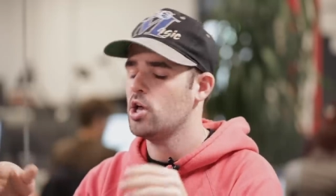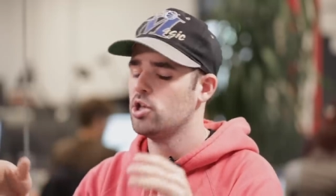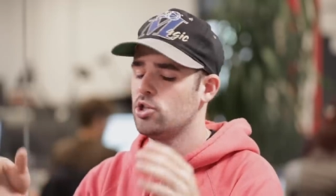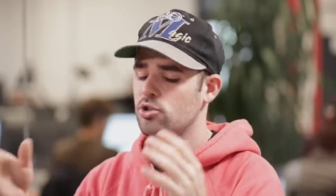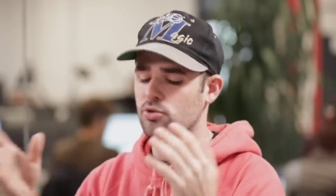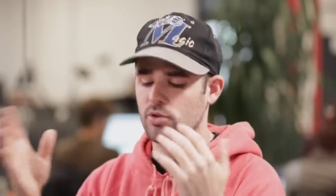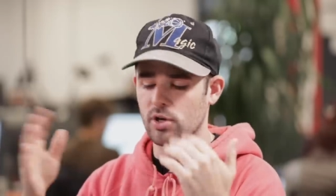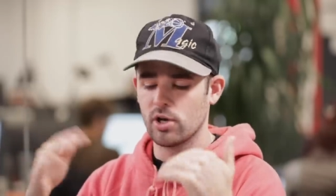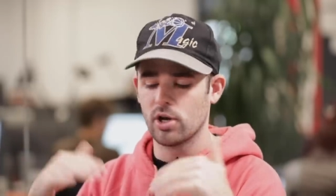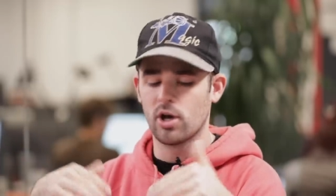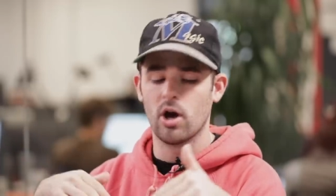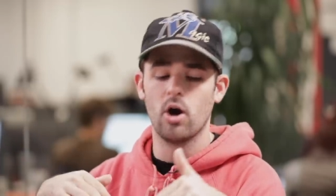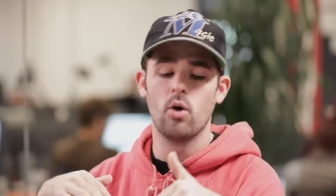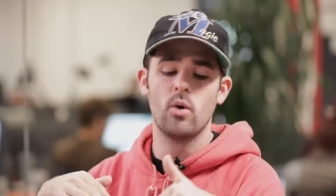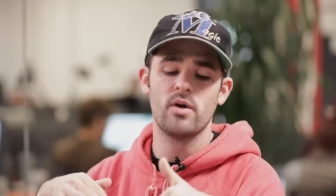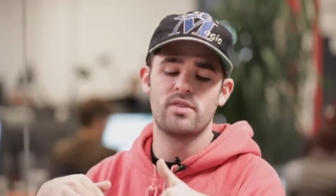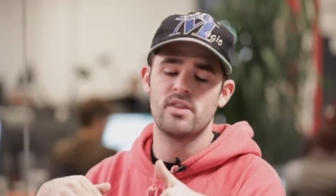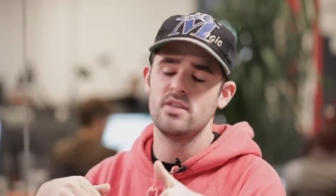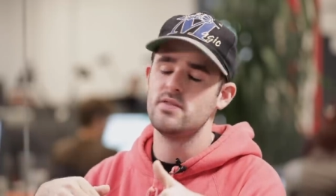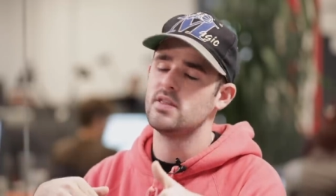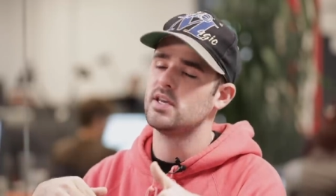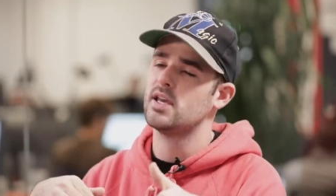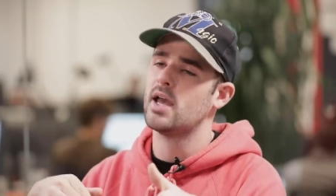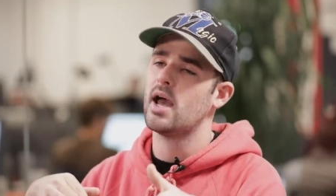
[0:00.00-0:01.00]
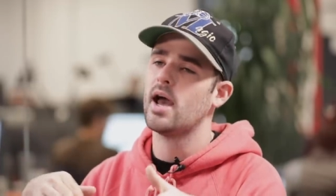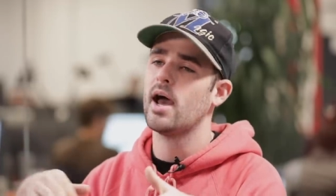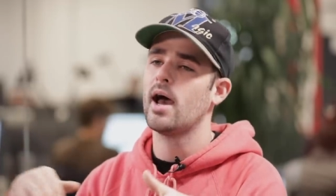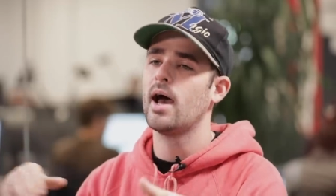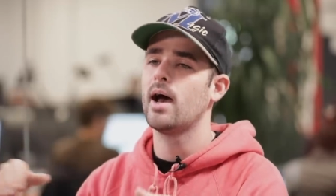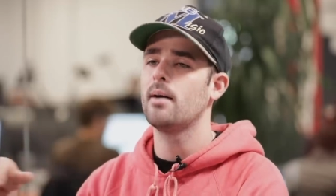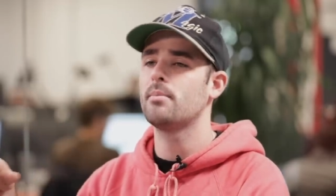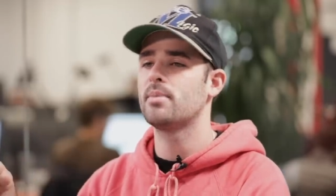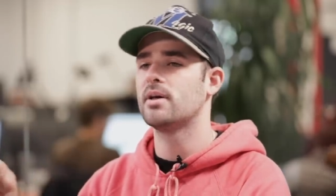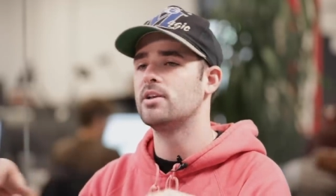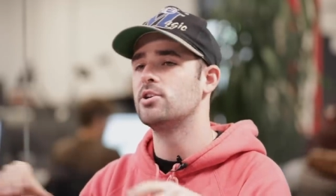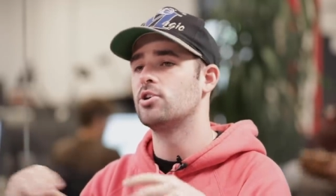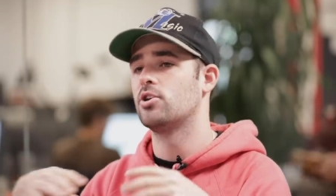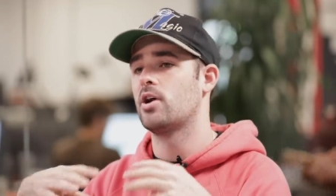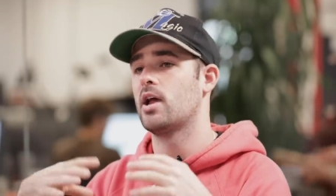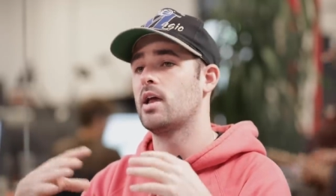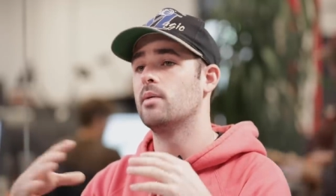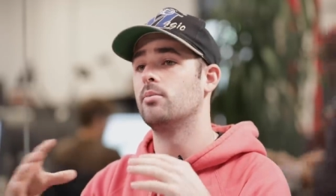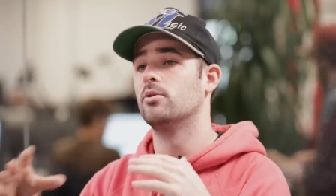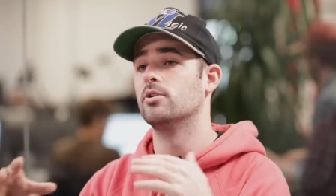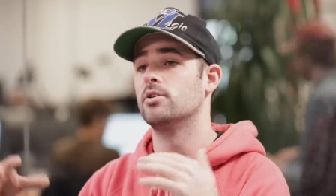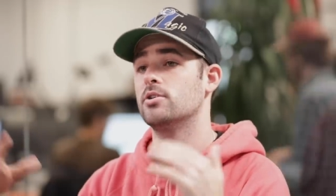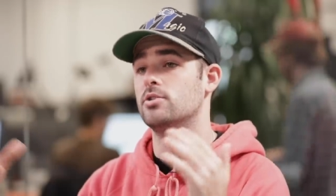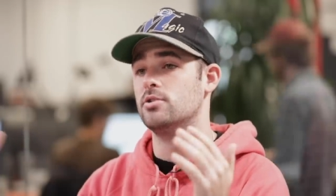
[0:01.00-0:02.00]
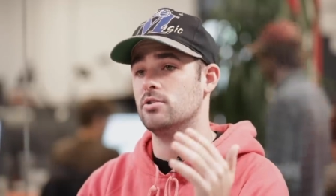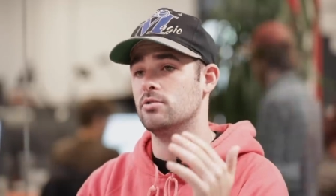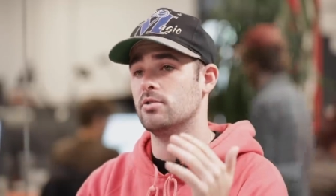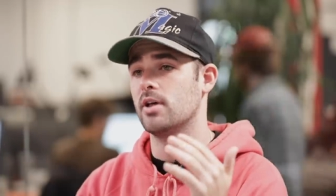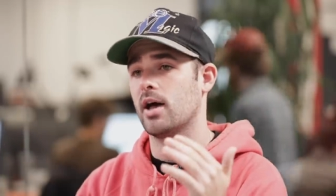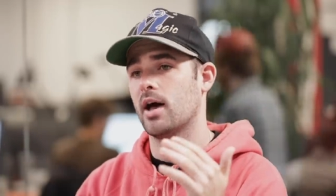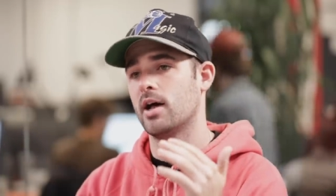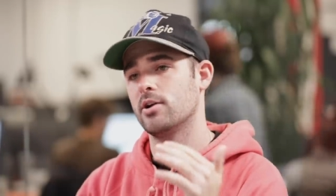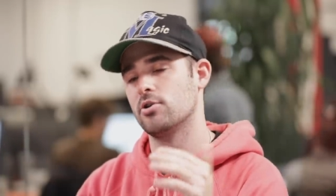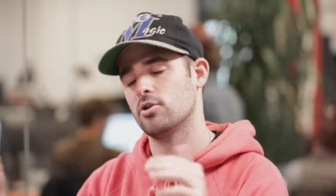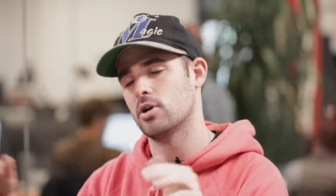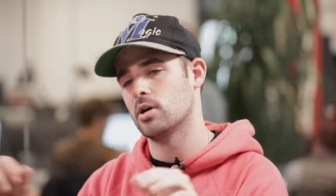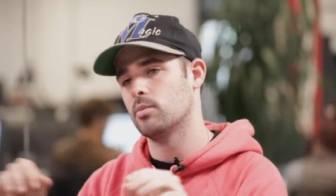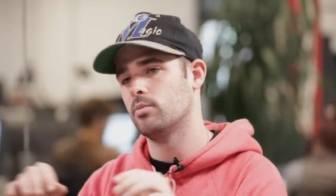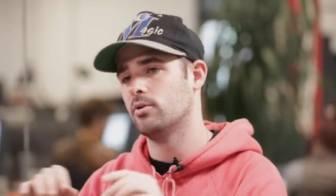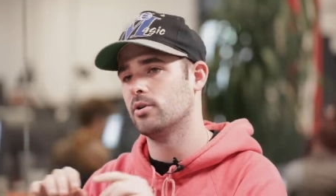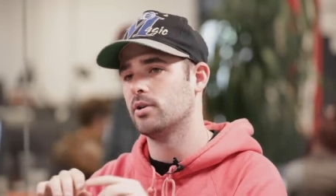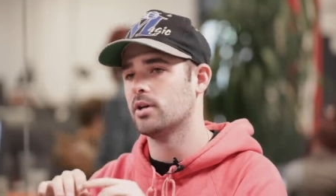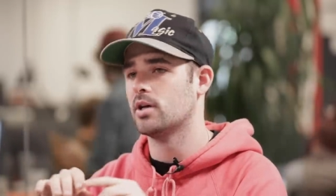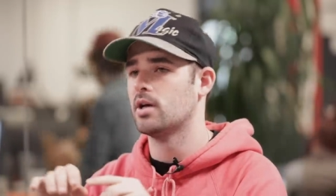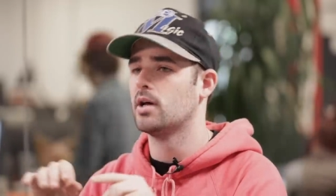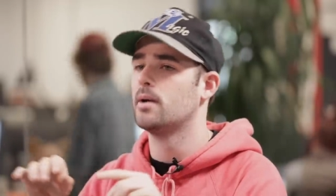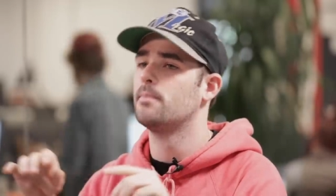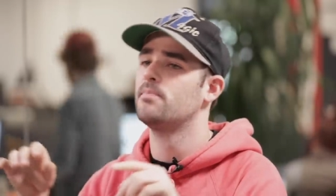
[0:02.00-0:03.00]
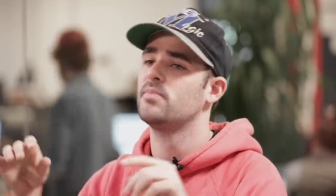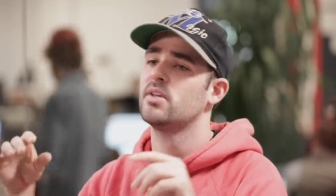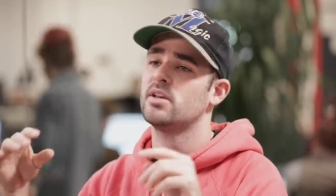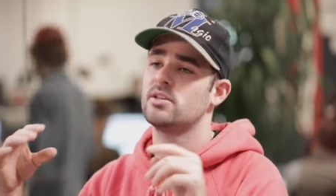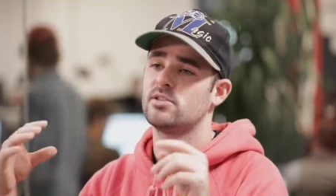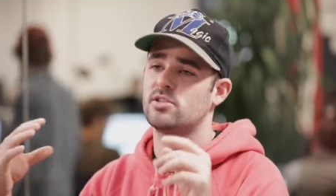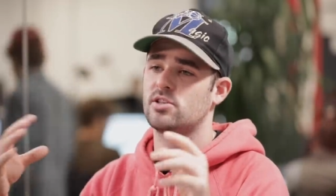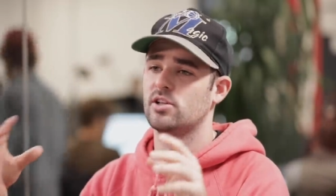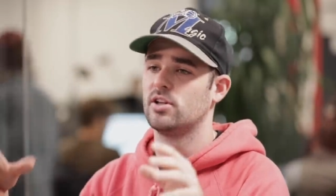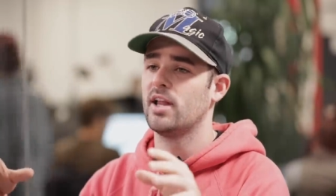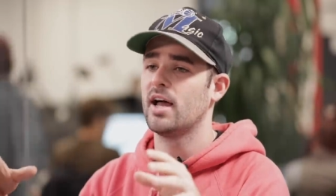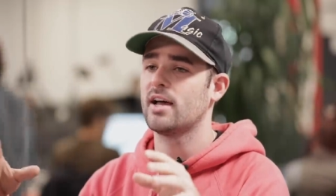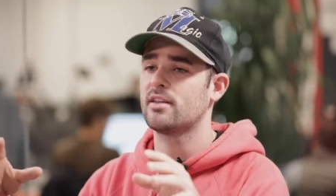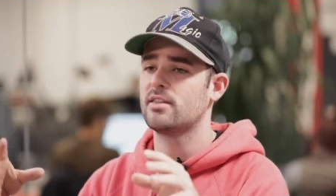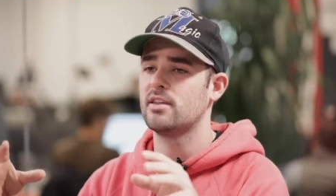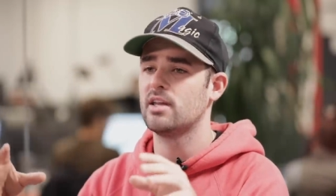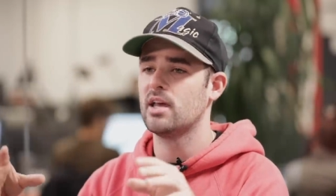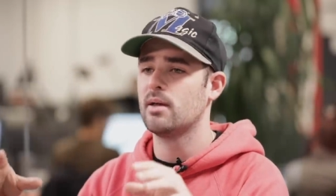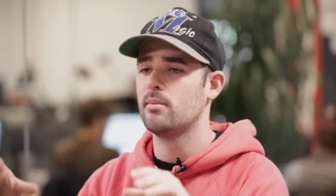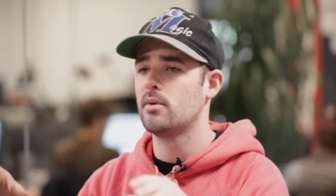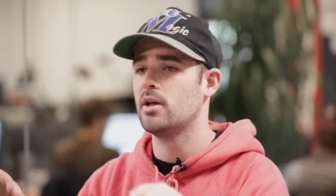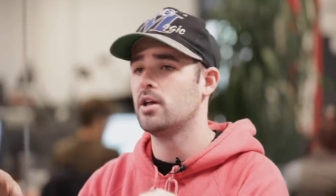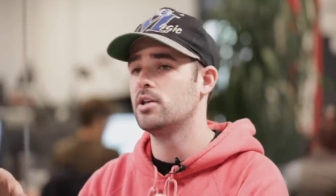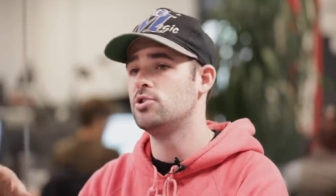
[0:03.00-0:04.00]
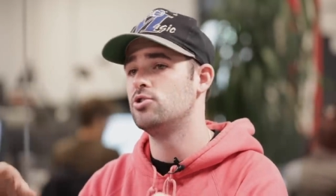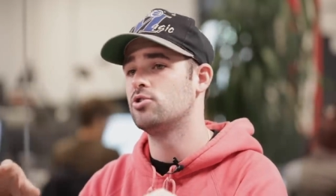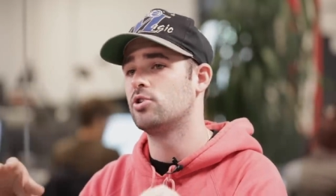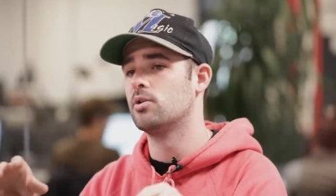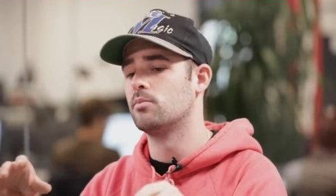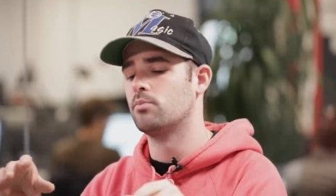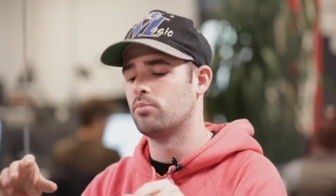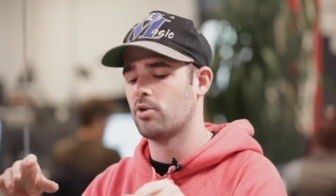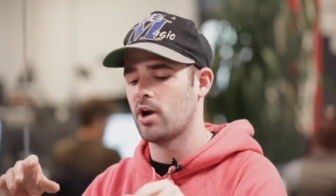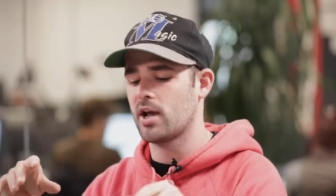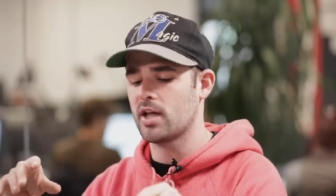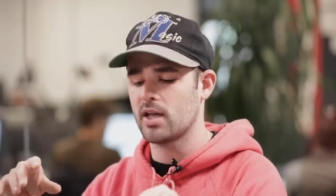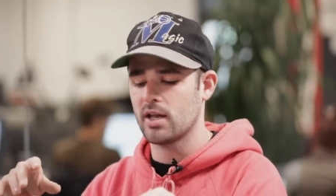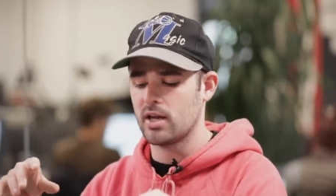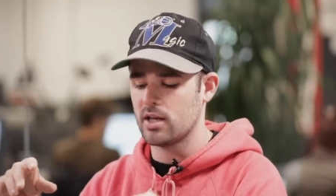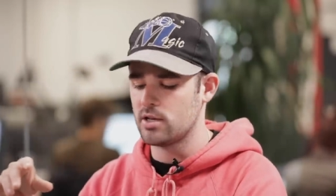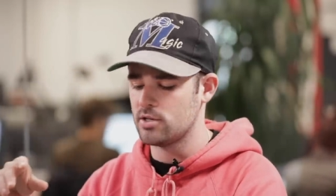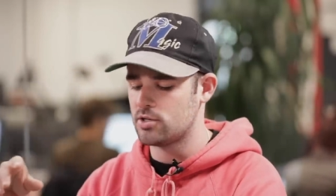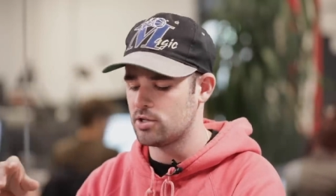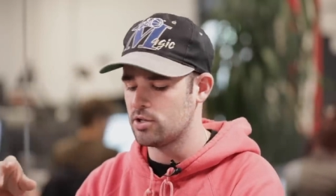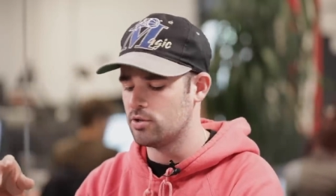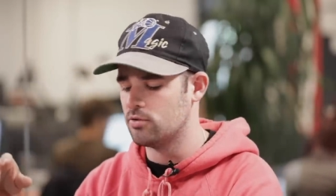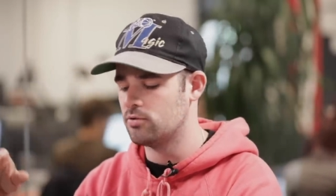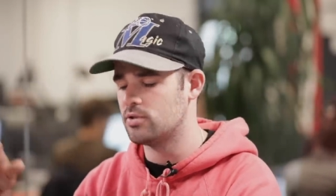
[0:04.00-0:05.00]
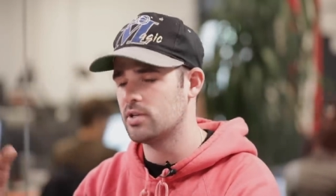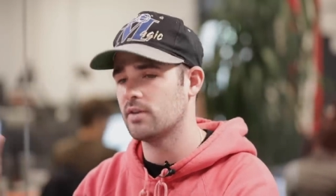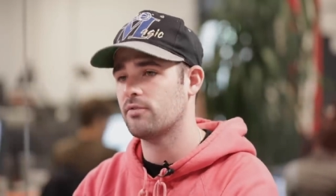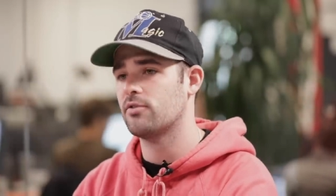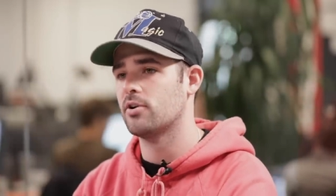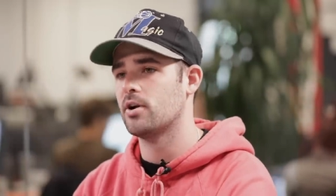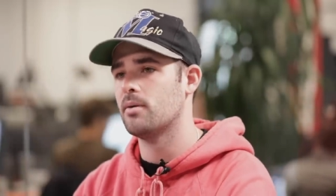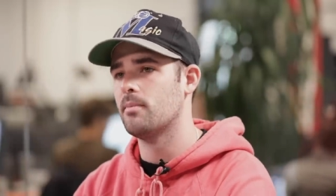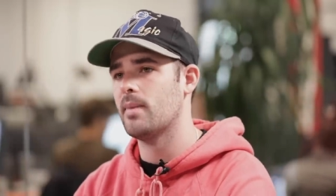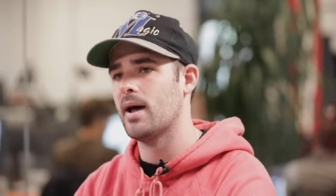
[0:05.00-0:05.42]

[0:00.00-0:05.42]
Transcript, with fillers: You can go within the app and you're able to do that. You're able to select the image, you can break it into different